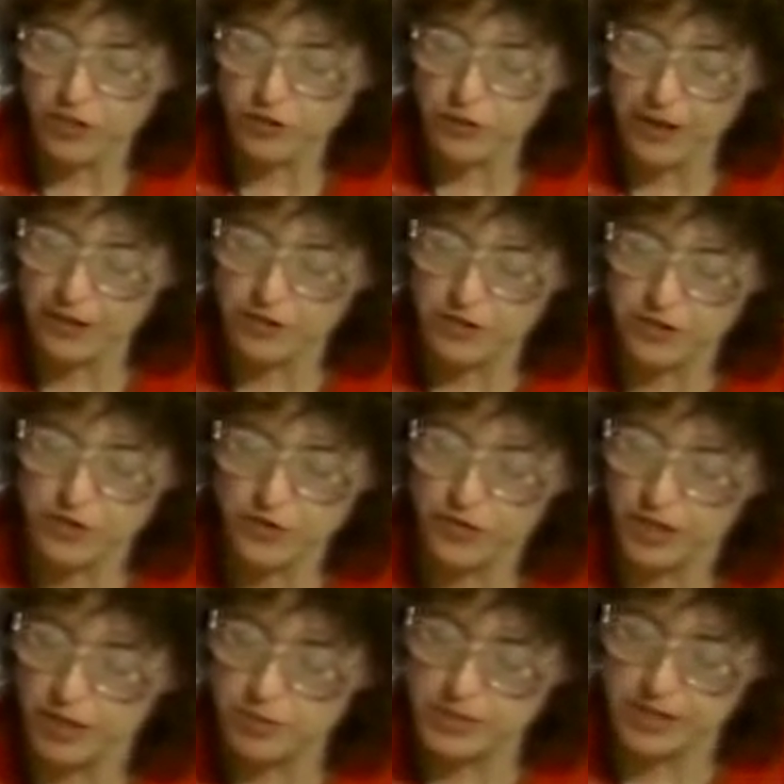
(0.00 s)
director's
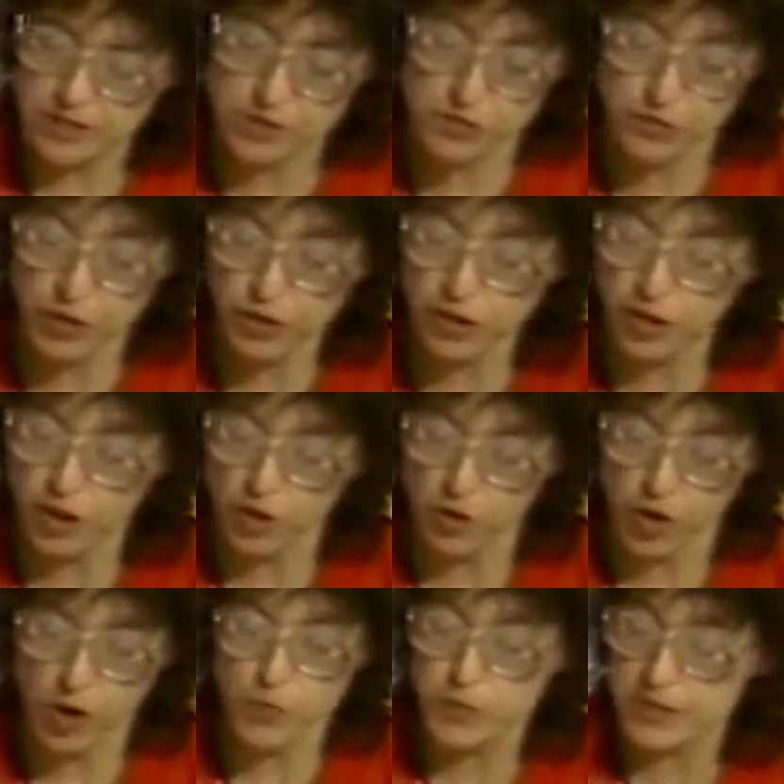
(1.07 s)
films, it is Vertigo,
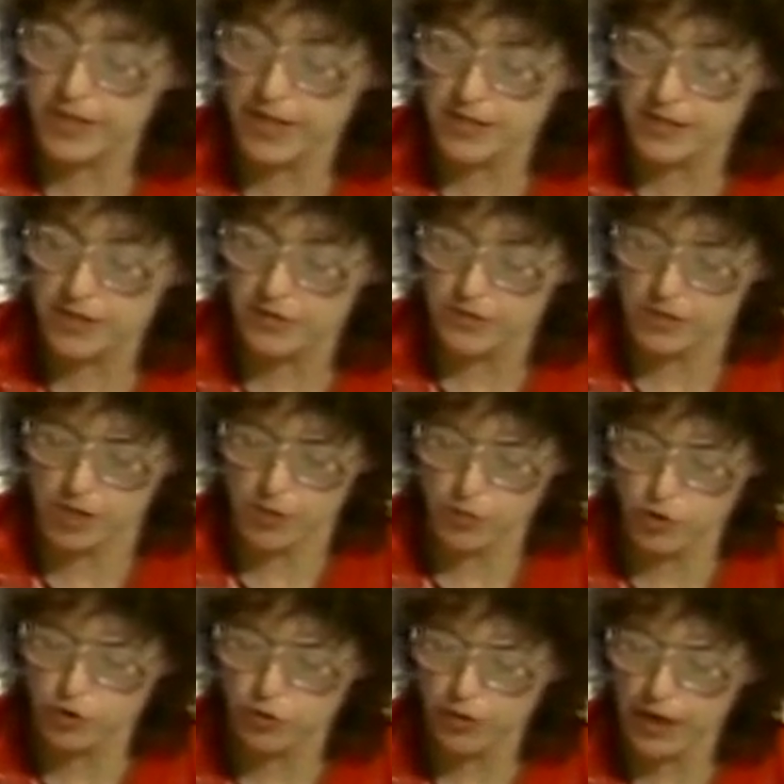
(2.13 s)
Obsessive,
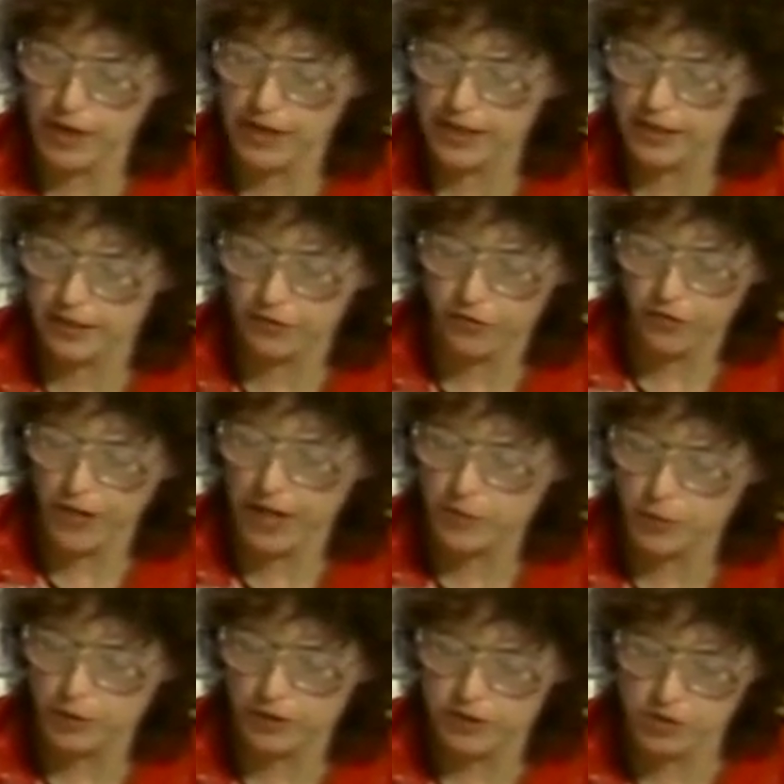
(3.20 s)
Subterranean, and
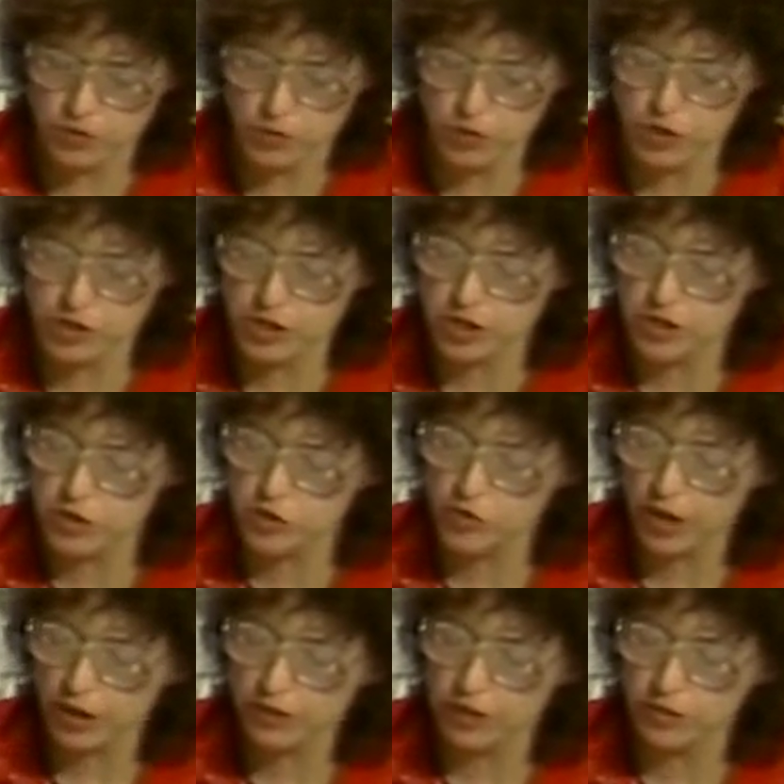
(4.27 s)
Fabulous, which is
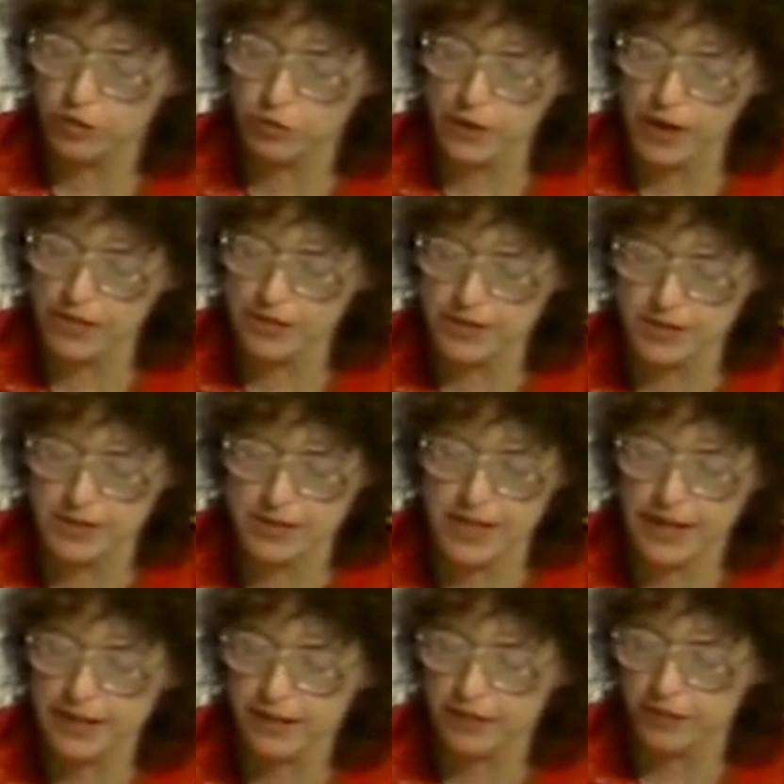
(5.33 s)
constructed around this
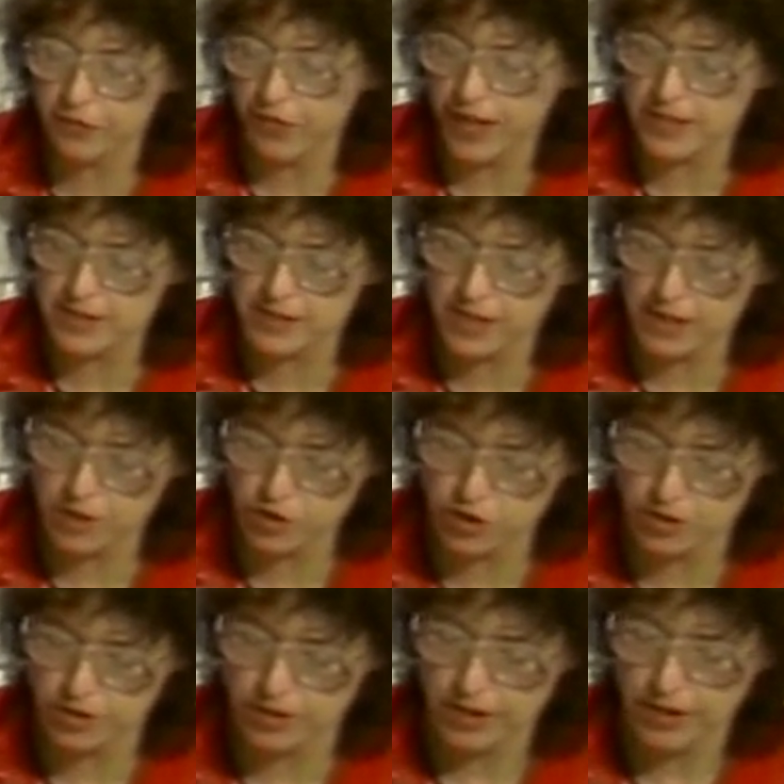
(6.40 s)
psychic
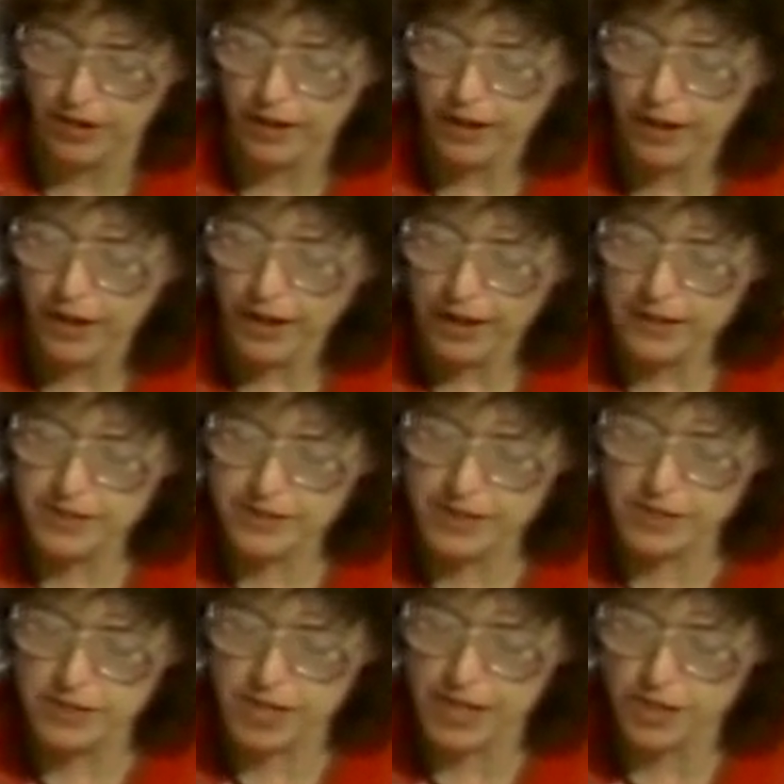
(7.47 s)
fascination. It is
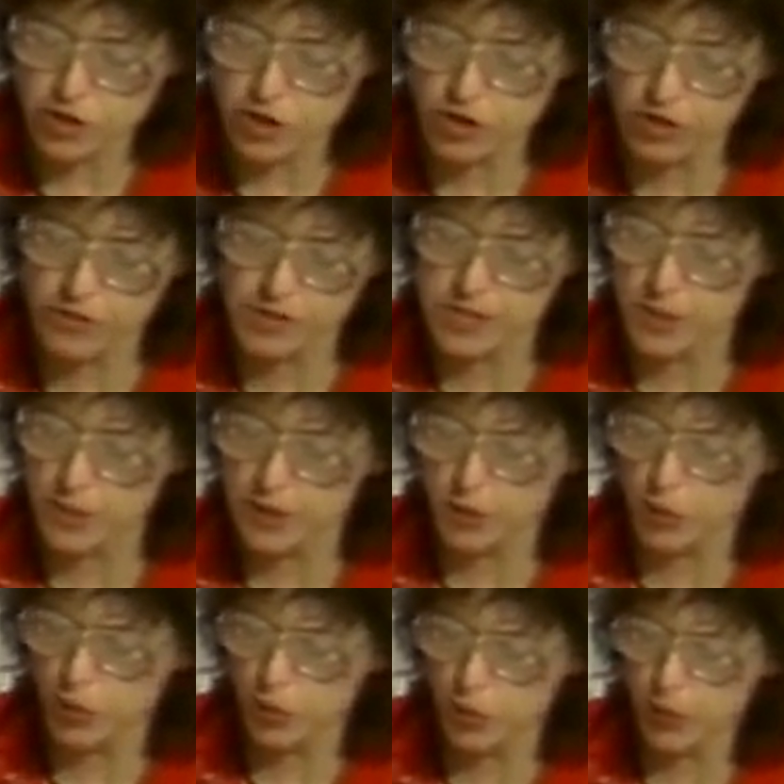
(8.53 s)
this tension of something
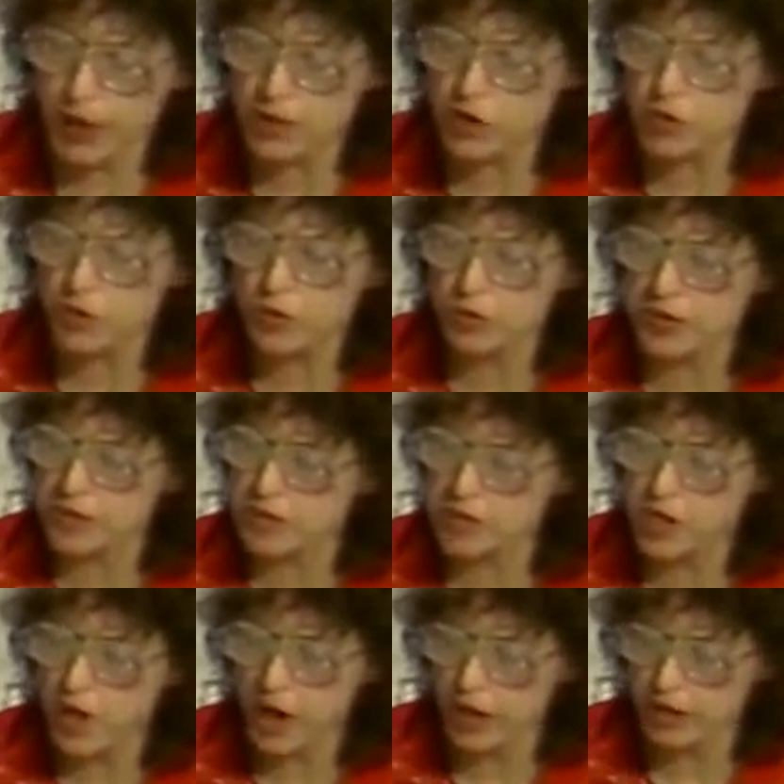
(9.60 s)
perpetually
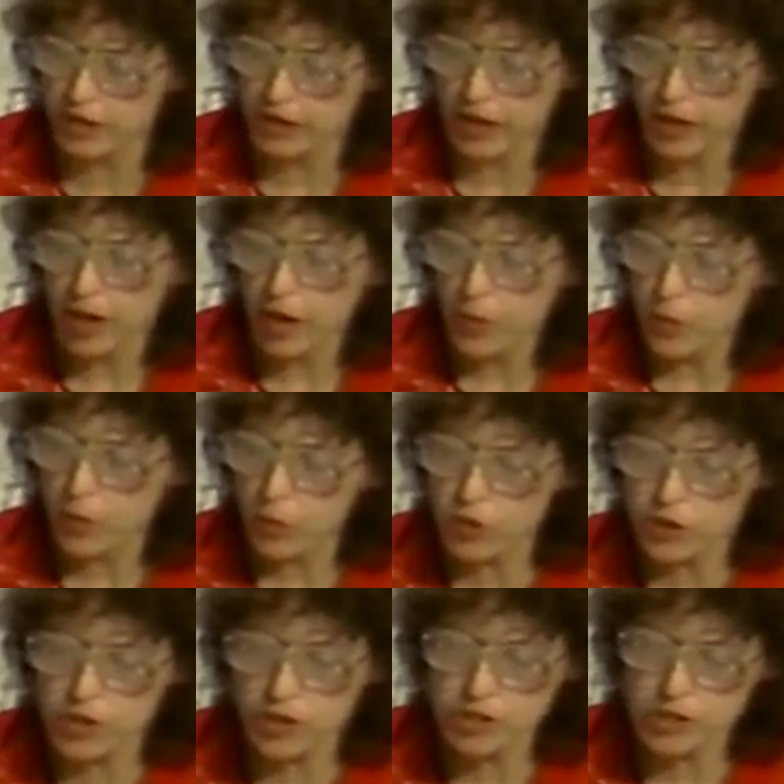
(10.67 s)
sought, but
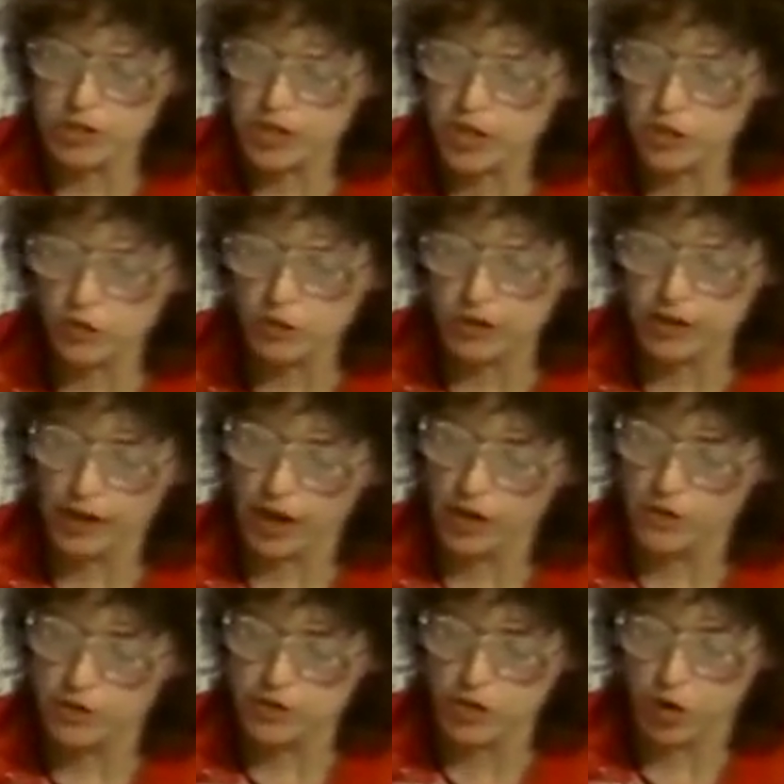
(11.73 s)
which continually
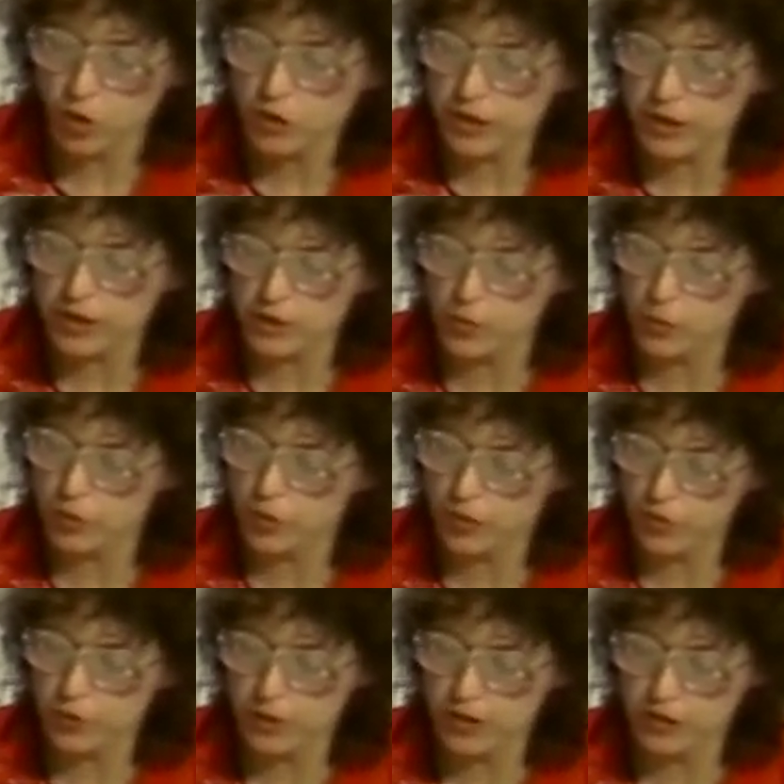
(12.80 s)
hovers only at the
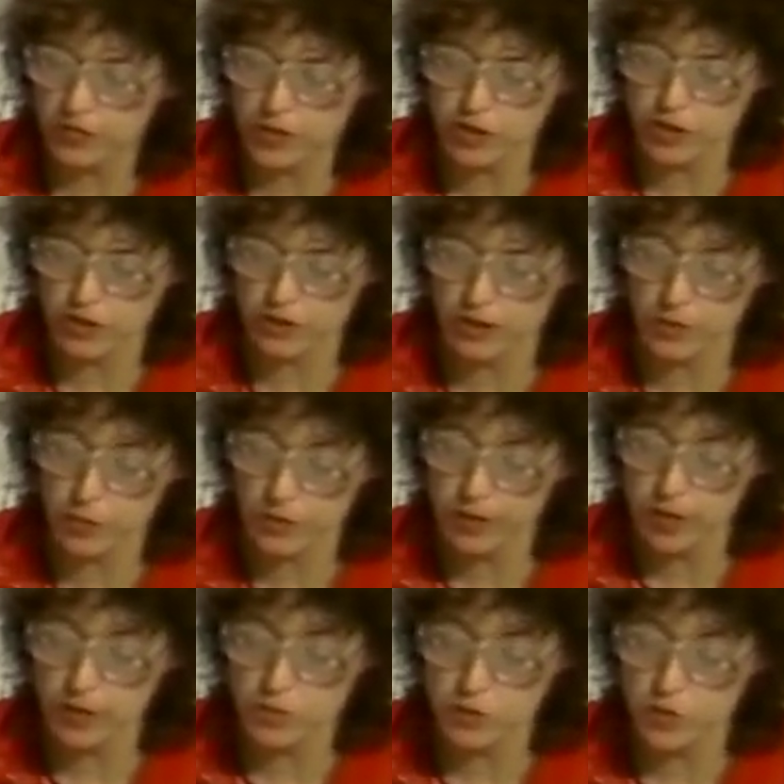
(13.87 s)
periphery of vision that
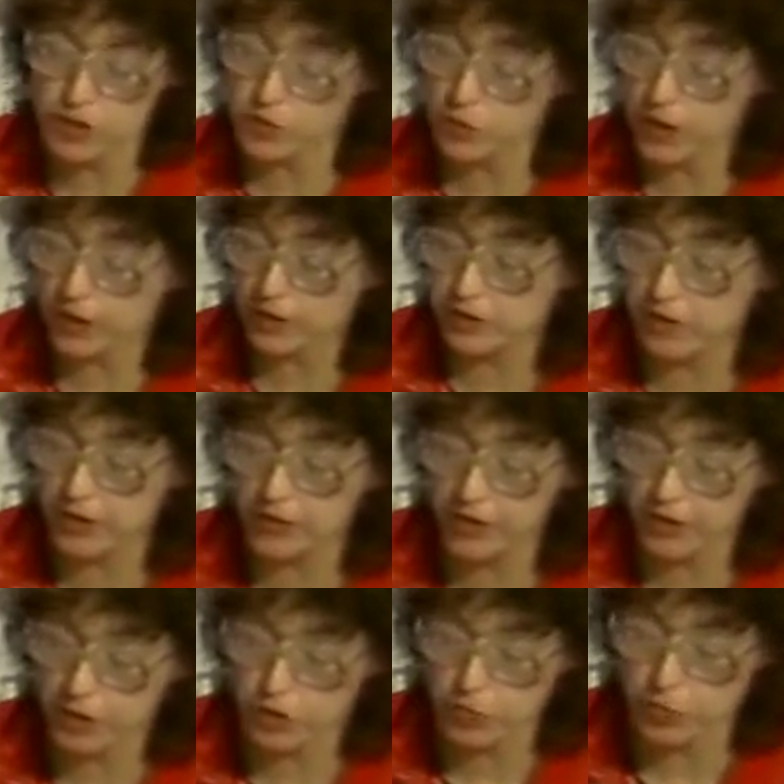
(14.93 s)
becomes resurrected in
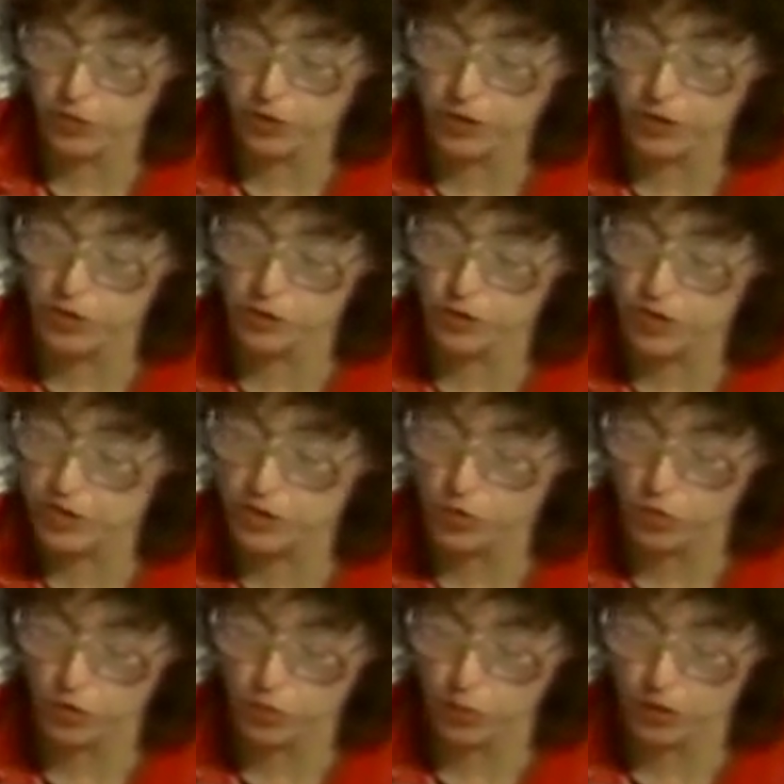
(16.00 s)
Victor Bergen's recent
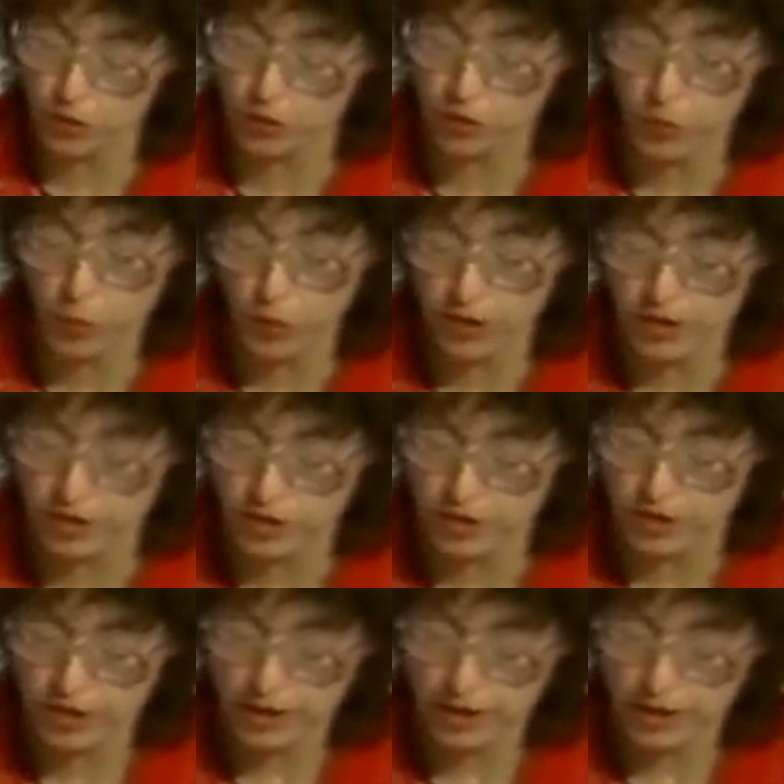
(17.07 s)
work, The Bridge.